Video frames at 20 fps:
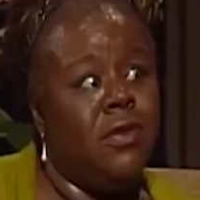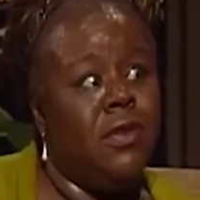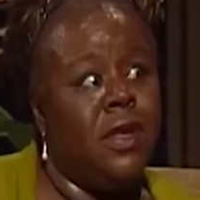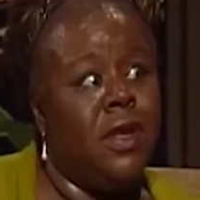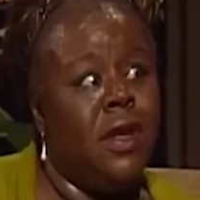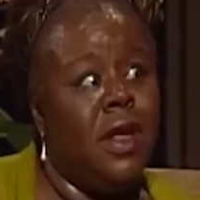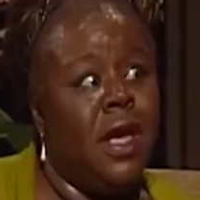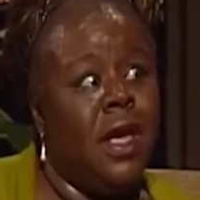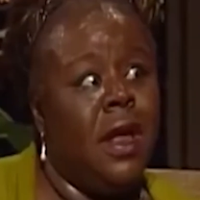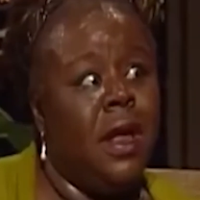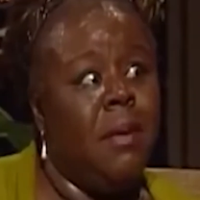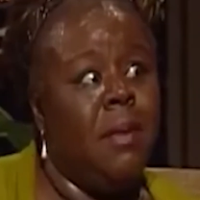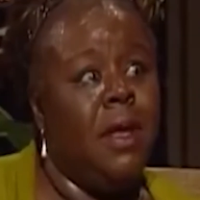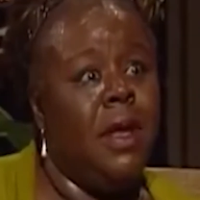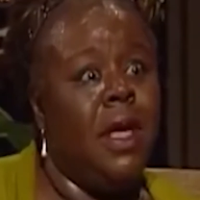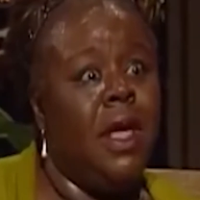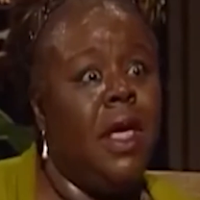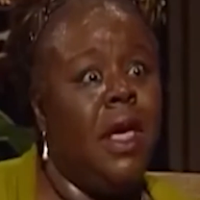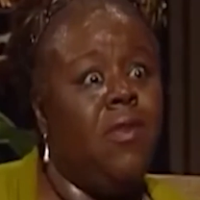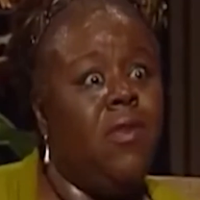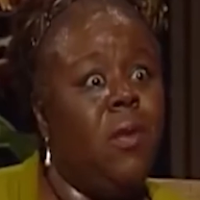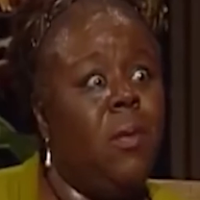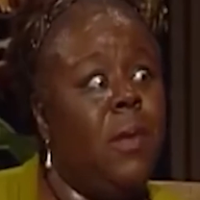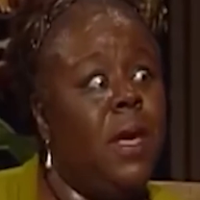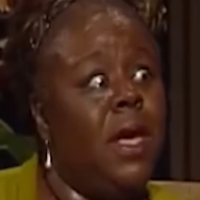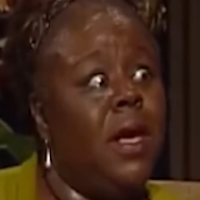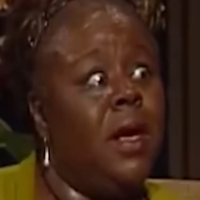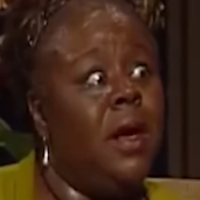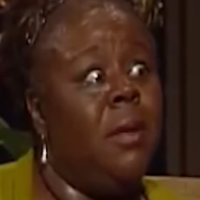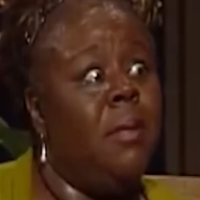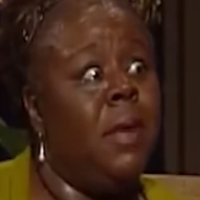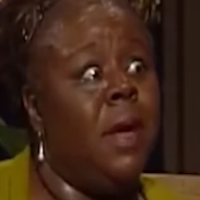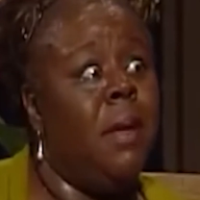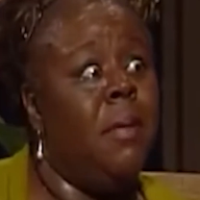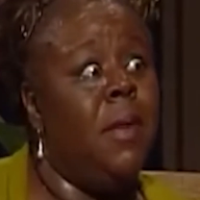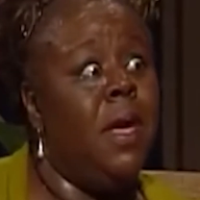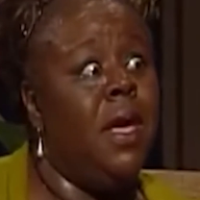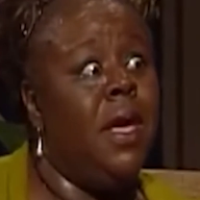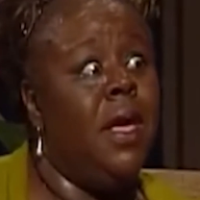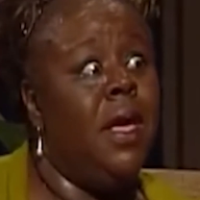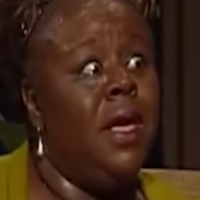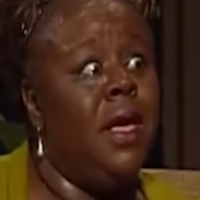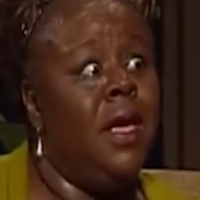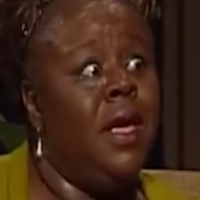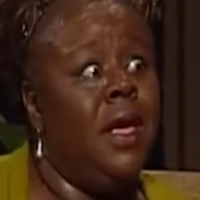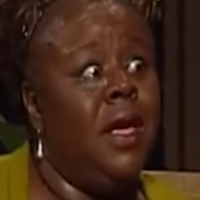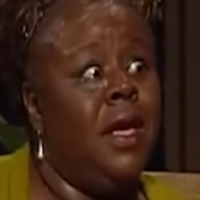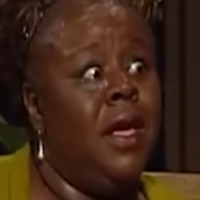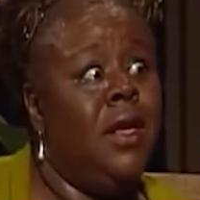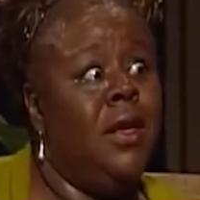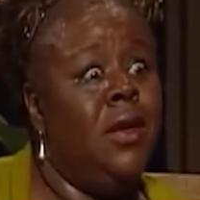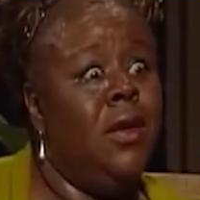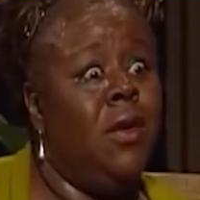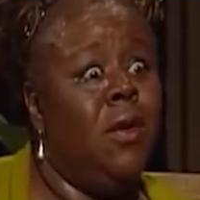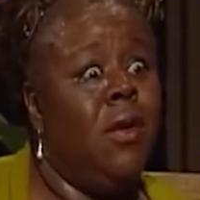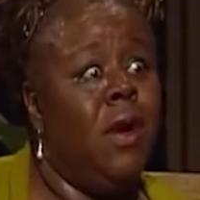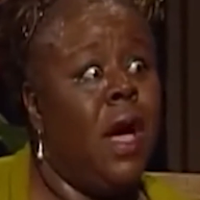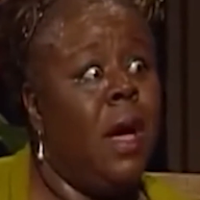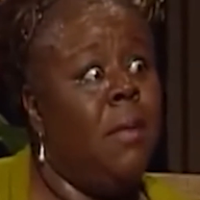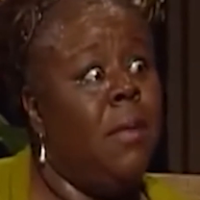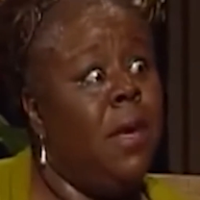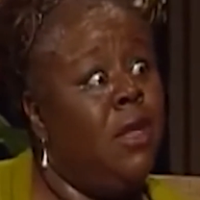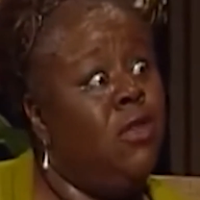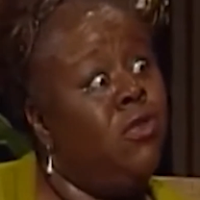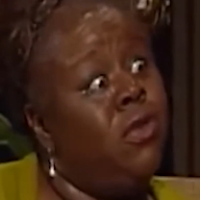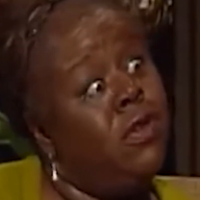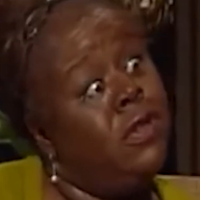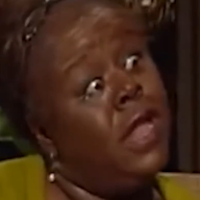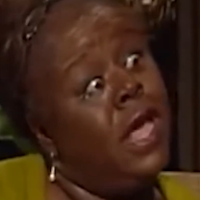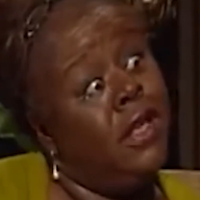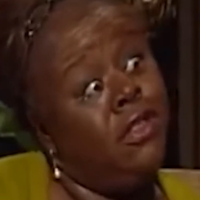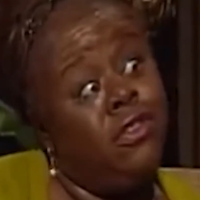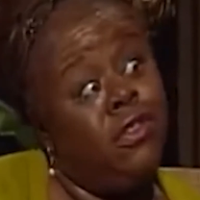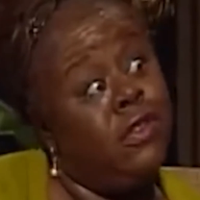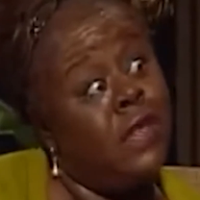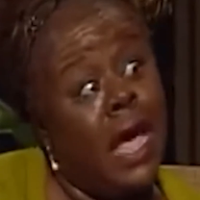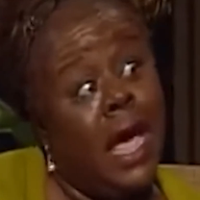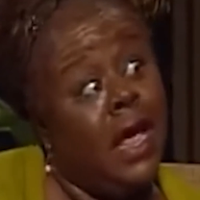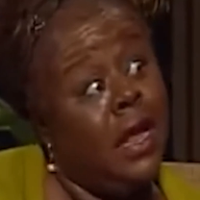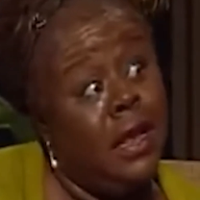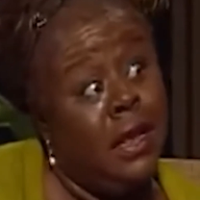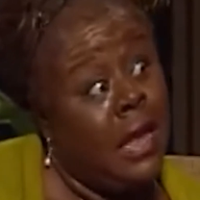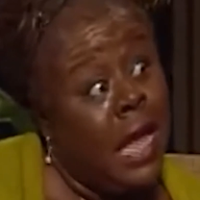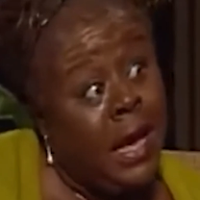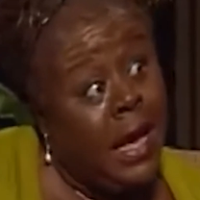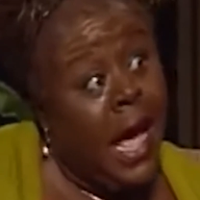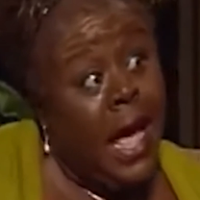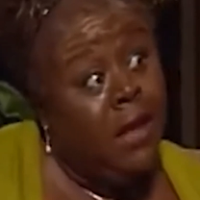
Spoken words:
confirmed, about a future memoir or a faith-based television talk show that she would